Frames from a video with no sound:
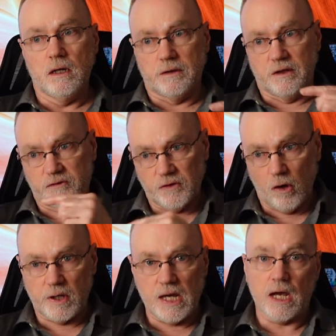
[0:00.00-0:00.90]
the
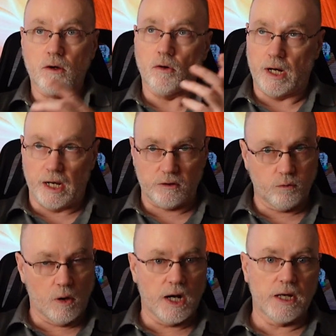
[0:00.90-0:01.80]
zodiac or
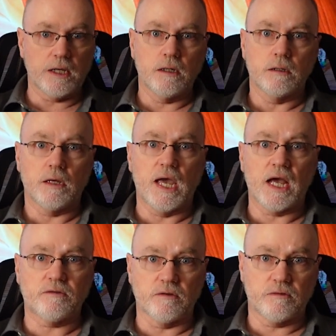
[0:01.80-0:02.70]
XY
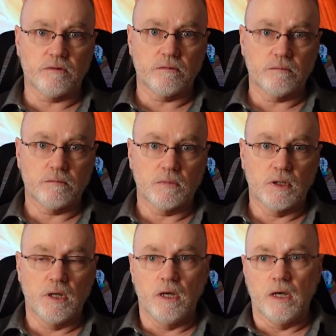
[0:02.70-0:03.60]
axis,
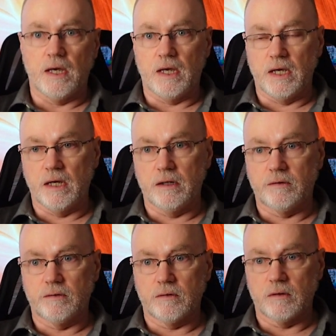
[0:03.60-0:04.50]

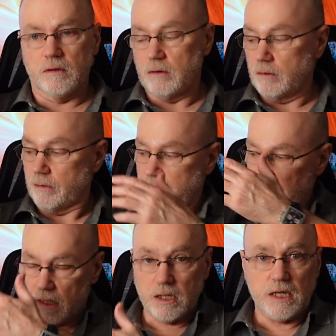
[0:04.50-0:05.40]
and
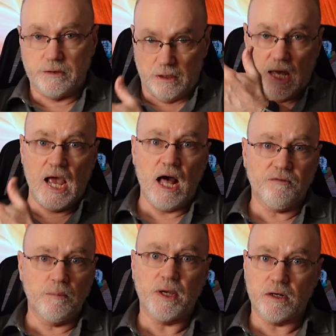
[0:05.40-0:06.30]
the
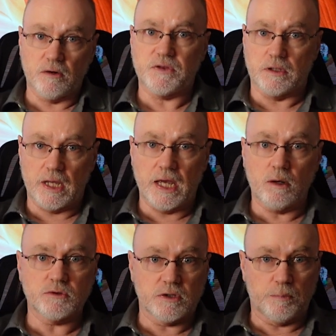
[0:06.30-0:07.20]
alphabet of the
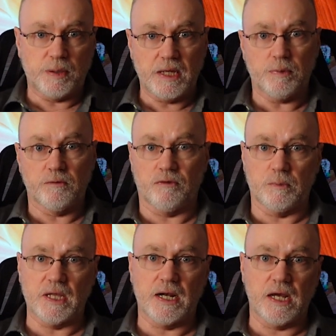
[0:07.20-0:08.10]
language of the people
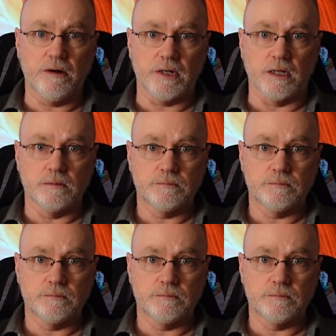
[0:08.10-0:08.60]
from that area.